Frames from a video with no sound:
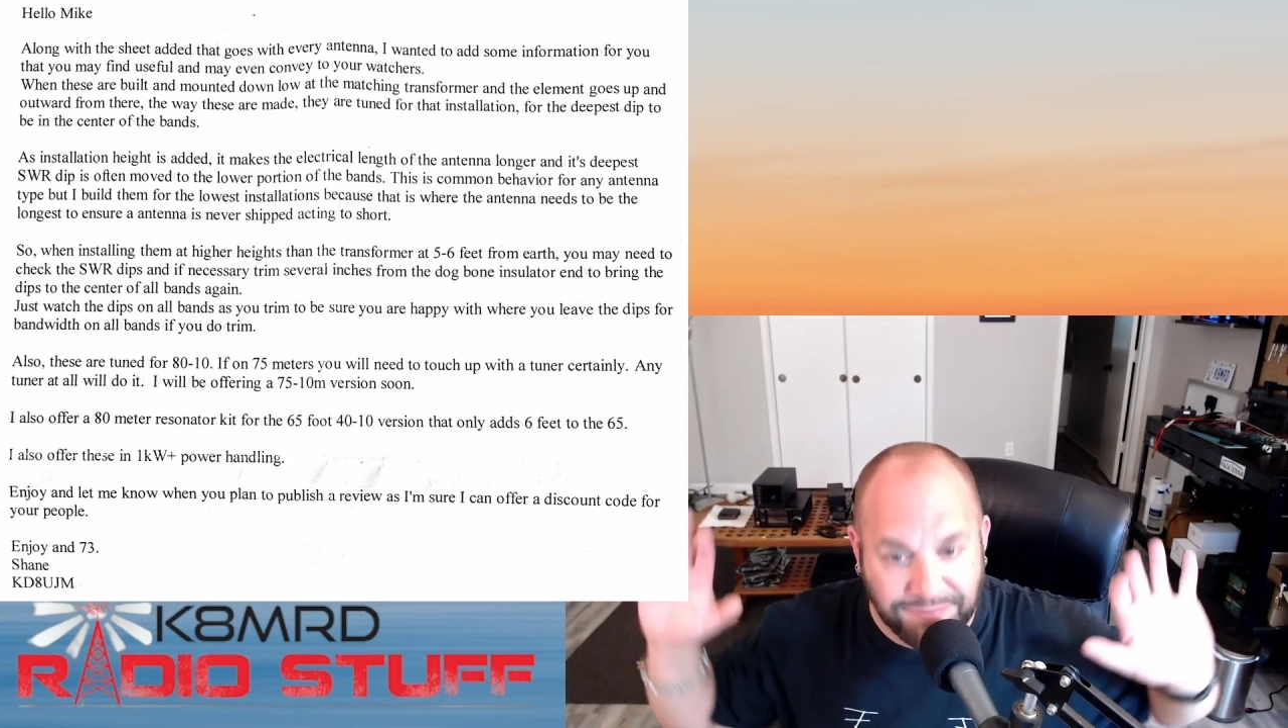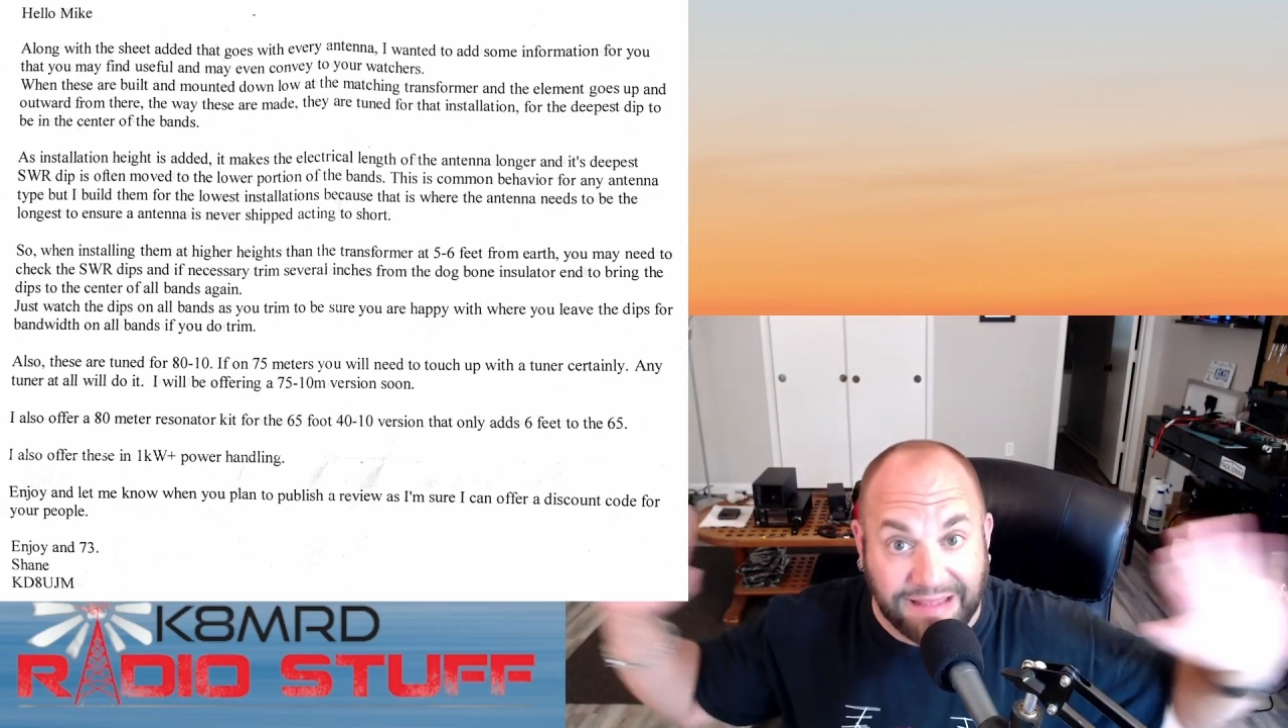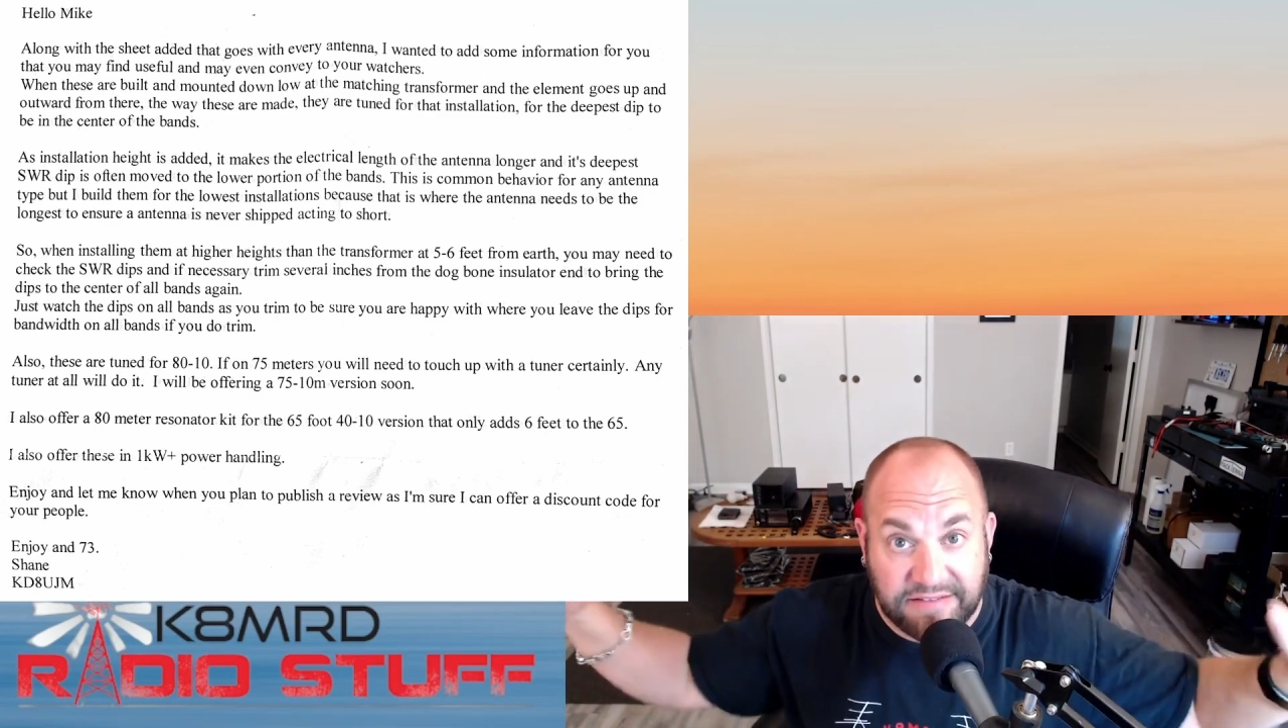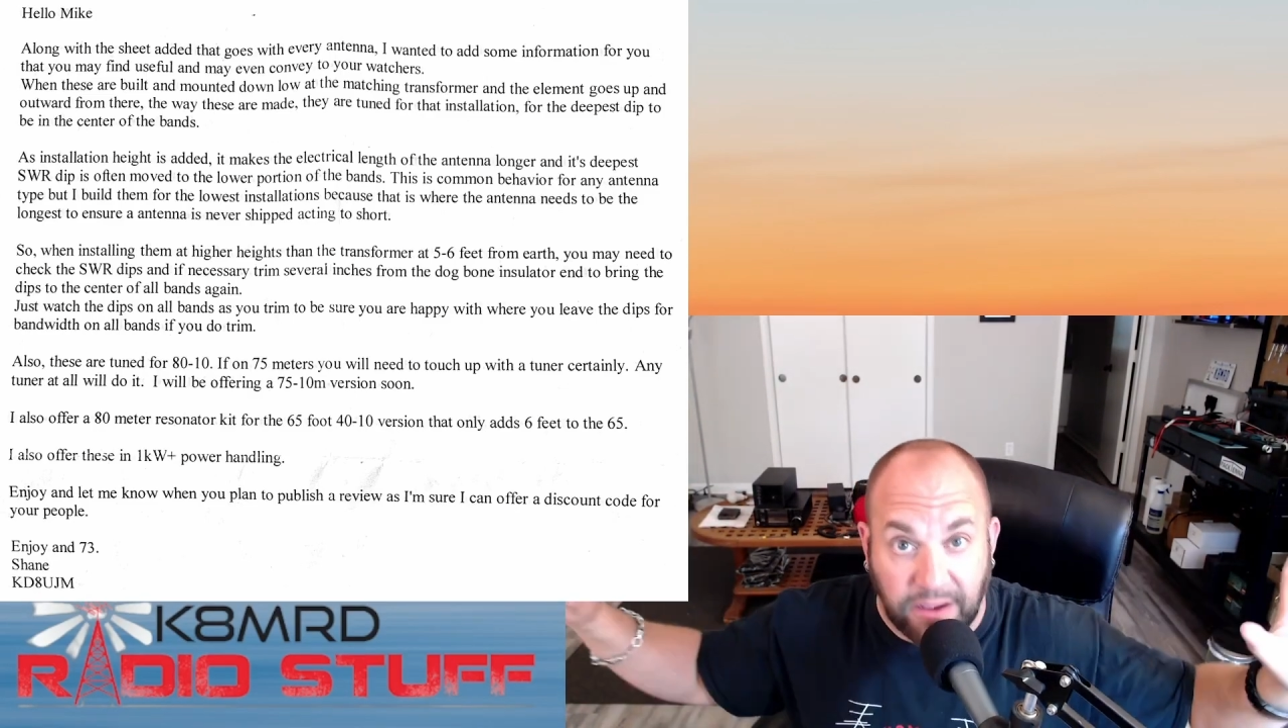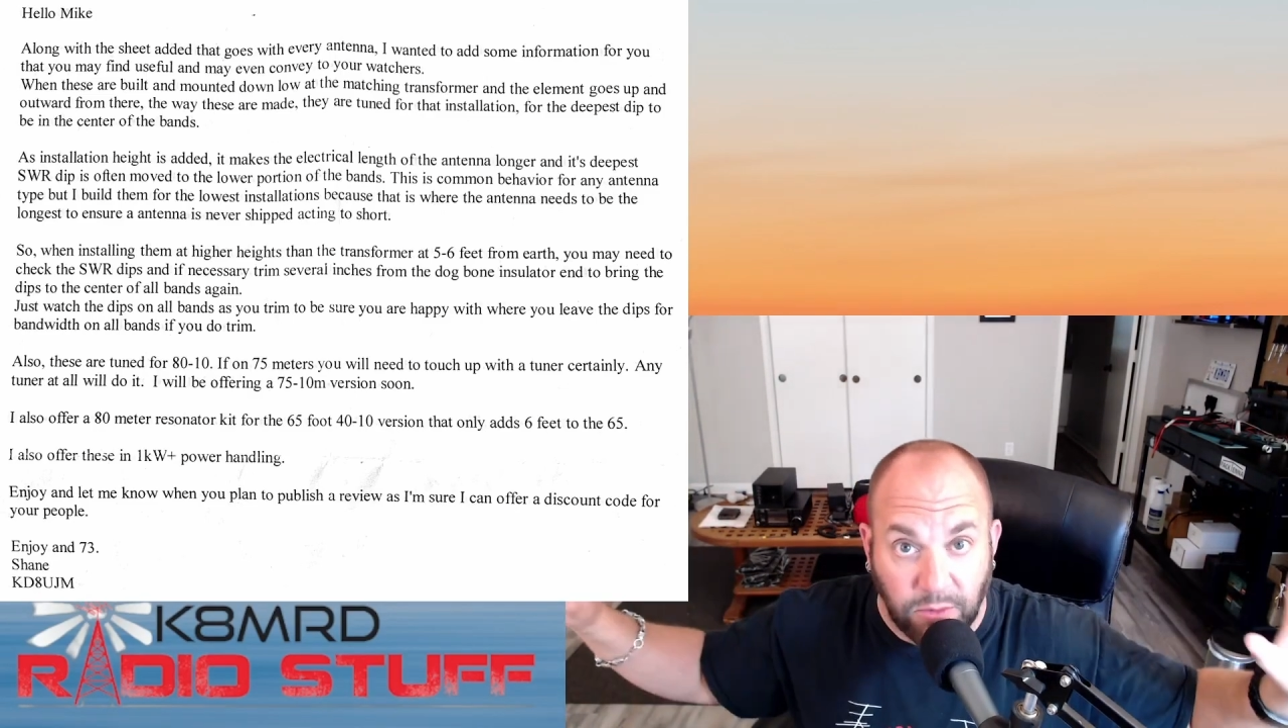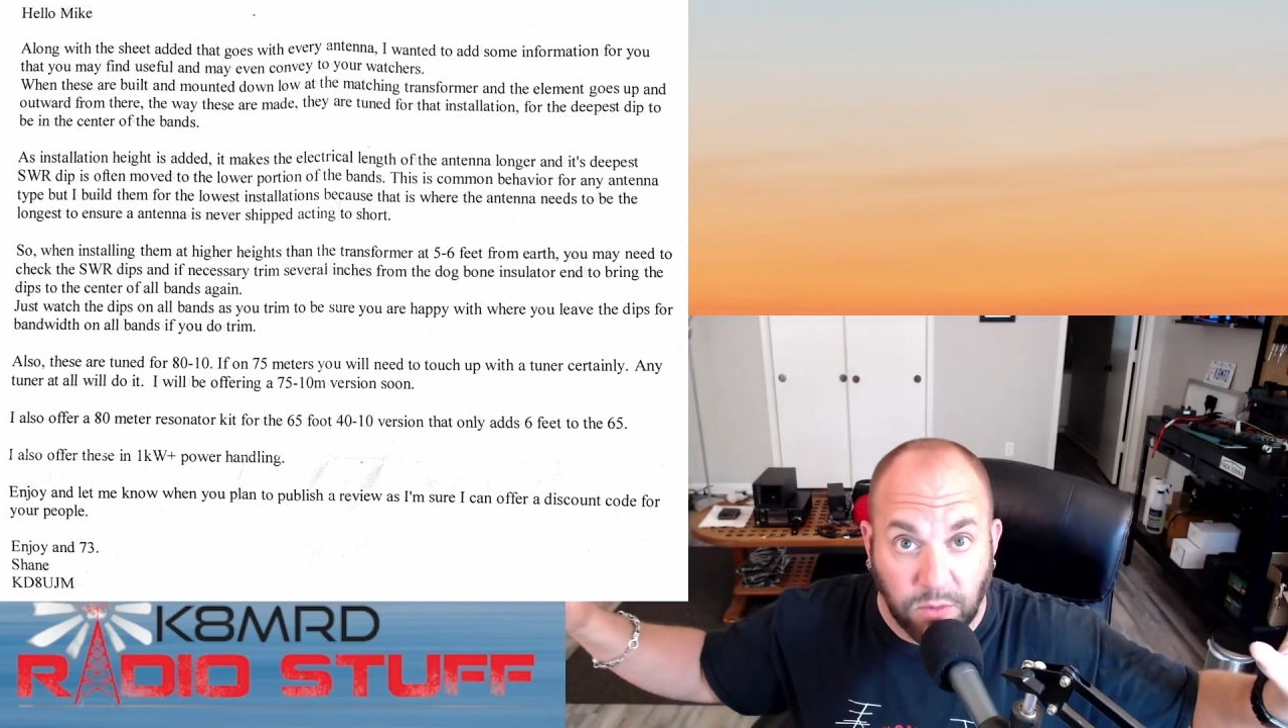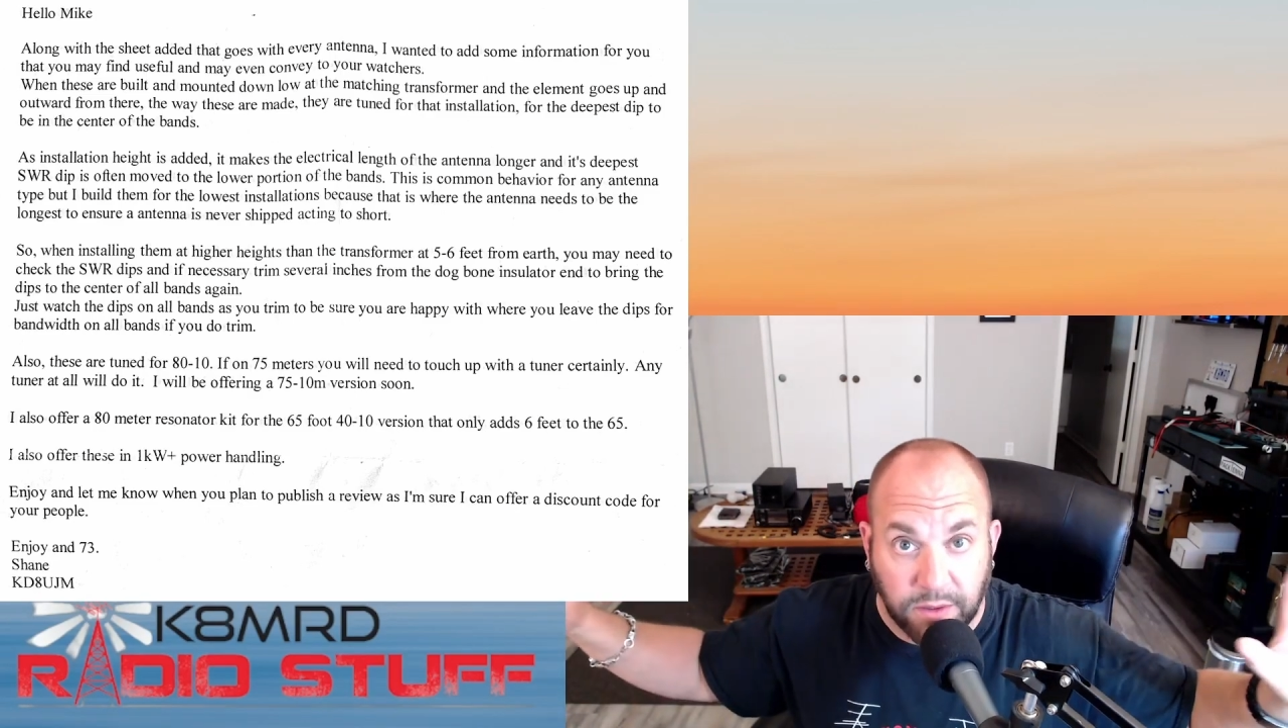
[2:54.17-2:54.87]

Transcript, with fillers: That's not what